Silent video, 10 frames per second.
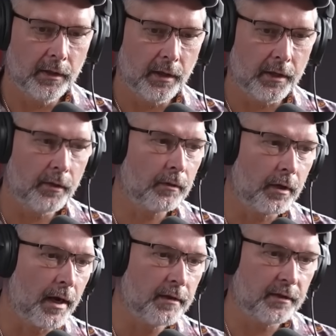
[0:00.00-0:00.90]
a nuclear
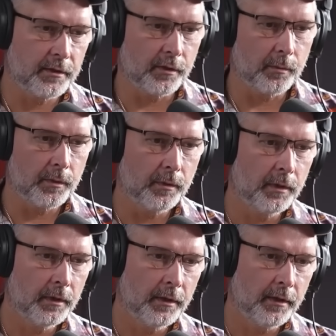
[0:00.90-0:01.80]
isotope
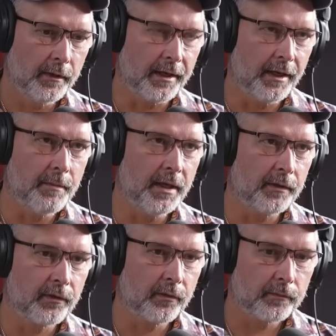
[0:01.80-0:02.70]
that
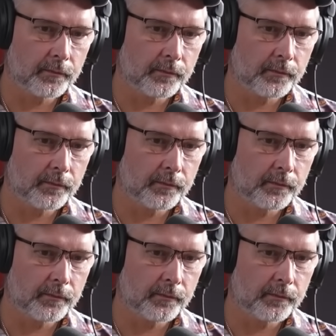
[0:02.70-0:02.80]
emits